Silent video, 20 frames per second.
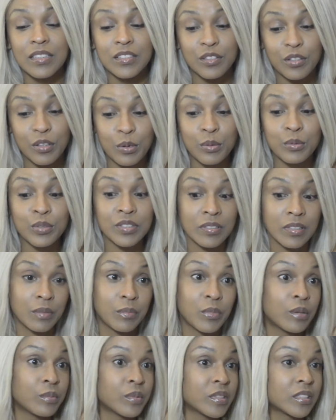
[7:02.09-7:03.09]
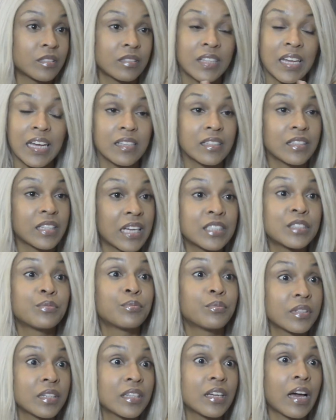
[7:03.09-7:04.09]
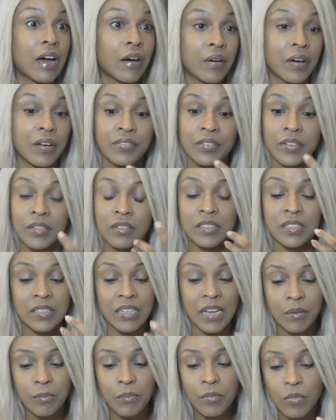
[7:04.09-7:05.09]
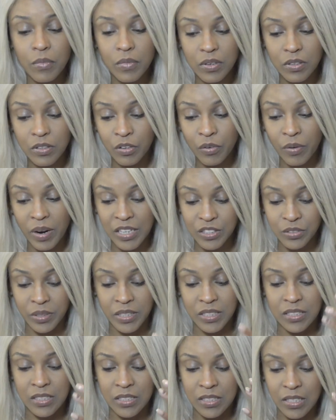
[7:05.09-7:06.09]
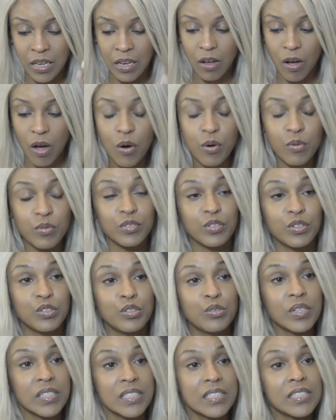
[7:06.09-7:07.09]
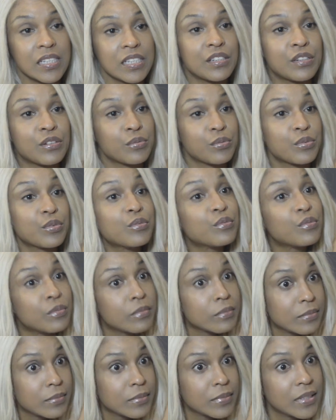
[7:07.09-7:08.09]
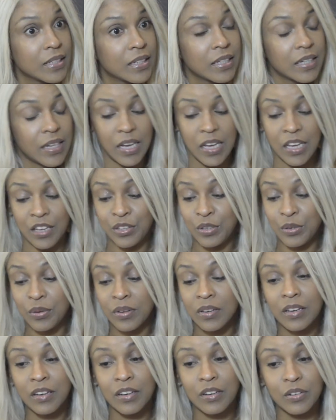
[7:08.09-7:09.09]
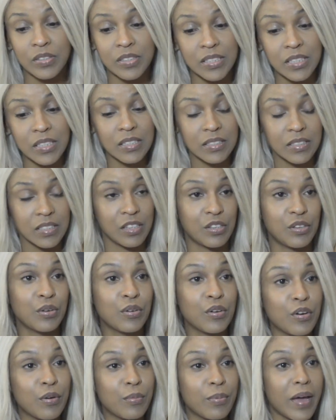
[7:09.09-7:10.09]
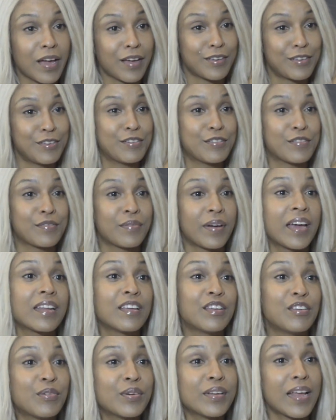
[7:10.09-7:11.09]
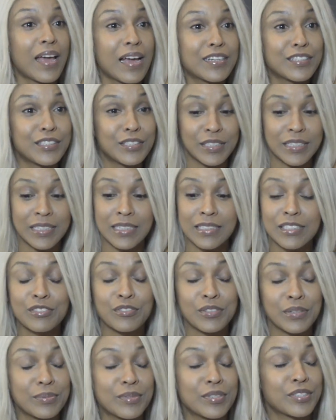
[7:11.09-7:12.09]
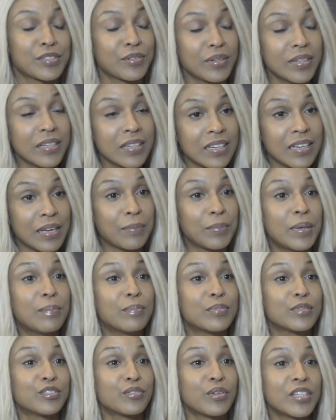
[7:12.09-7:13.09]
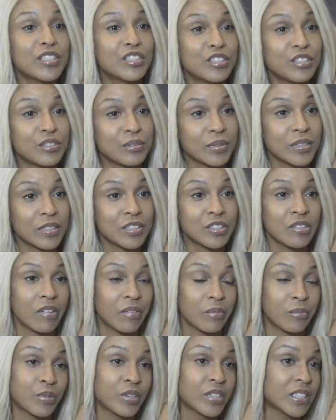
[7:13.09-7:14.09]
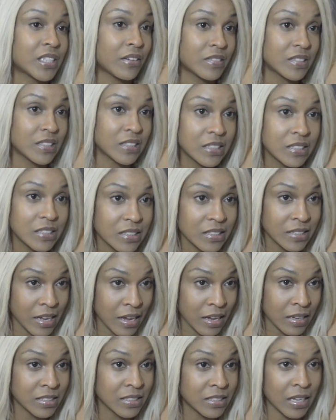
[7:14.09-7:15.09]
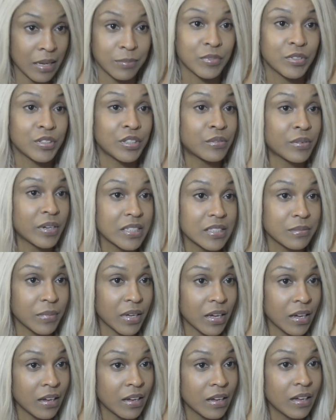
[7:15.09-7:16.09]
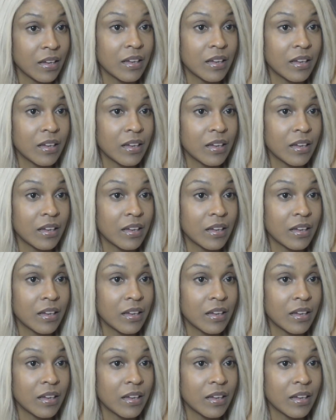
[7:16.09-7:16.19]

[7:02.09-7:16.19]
Those are the moments. So that's really how I feel. It's not graduation. It's like, oh, you can sit in a room and you can get critiques and you can go back and you can write it. You can actually get script to screen and people trust you because you have Bridge 17 stamped on your resume.